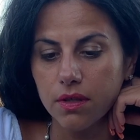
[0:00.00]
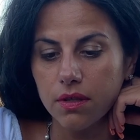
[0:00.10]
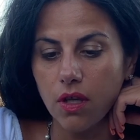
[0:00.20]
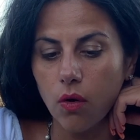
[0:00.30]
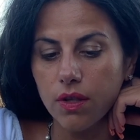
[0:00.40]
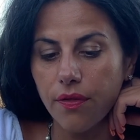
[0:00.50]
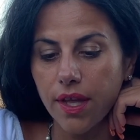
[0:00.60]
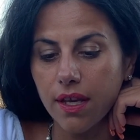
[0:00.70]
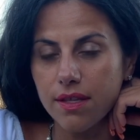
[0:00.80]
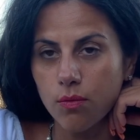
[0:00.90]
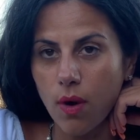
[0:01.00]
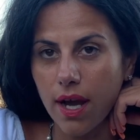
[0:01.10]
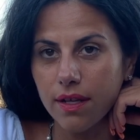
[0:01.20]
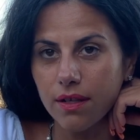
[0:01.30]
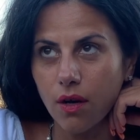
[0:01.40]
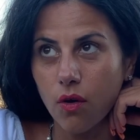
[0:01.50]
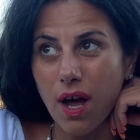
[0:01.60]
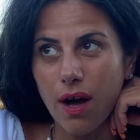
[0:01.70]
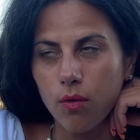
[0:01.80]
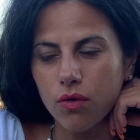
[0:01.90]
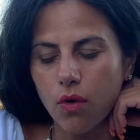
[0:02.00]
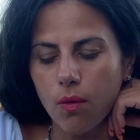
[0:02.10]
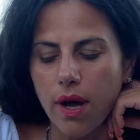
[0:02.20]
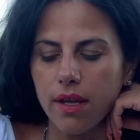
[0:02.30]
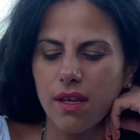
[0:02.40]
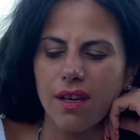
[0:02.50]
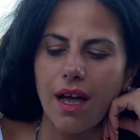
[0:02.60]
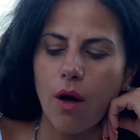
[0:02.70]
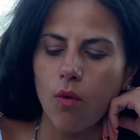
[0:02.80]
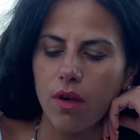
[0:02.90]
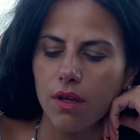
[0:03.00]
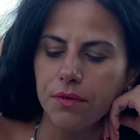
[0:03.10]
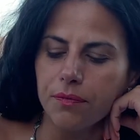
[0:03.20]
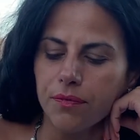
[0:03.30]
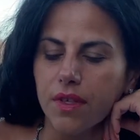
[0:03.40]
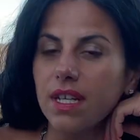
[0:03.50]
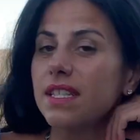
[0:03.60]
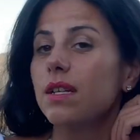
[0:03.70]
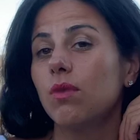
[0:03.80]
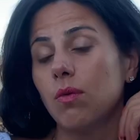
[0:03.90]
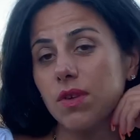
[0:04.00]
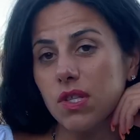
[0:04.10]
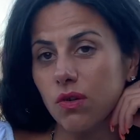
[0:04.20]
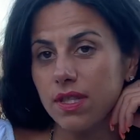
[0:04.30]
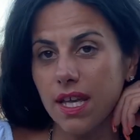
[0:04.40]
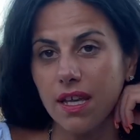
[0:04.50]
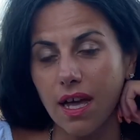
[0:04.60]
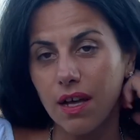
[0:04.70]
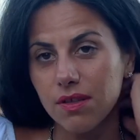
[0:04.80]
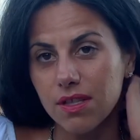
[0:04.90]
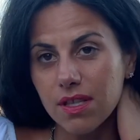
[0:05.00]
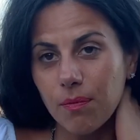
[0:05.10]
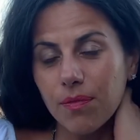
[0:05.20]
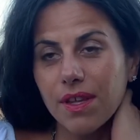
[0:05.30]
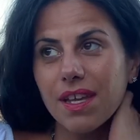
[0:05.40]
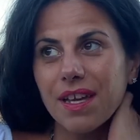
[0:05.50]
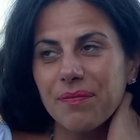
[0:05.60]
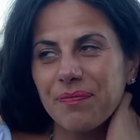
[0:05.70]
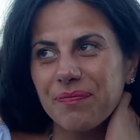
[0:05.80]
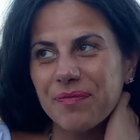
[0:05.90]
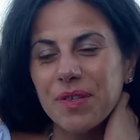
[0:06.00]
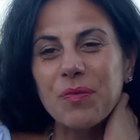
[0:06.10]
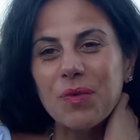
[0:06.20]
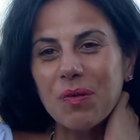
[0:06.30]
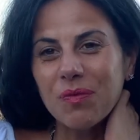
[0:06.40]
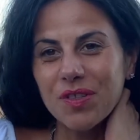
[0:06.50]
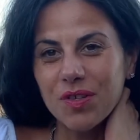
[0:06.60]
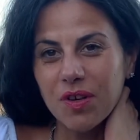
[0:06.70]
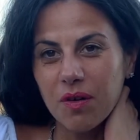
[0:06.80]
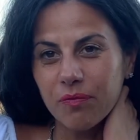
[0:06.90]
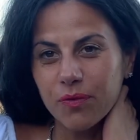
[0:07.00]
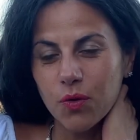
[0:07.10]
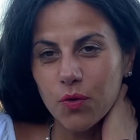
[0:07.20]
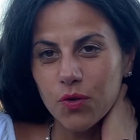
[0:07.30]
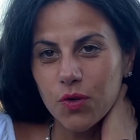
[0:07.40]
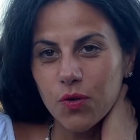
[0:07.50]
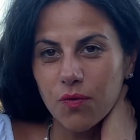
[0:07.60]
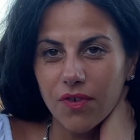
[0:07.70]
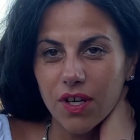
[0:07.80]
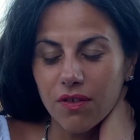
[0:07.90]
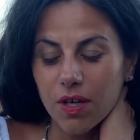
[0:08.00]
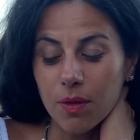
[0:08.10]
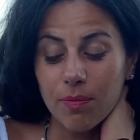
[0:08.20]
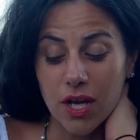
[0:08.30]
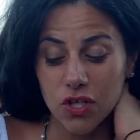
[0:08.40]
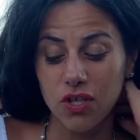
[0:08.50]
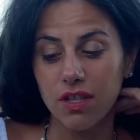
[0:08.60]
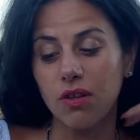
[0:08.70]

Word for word: The only thing is why or how, no why, how. Someone wants to take out something. Someone wants to come towards you very, very passionate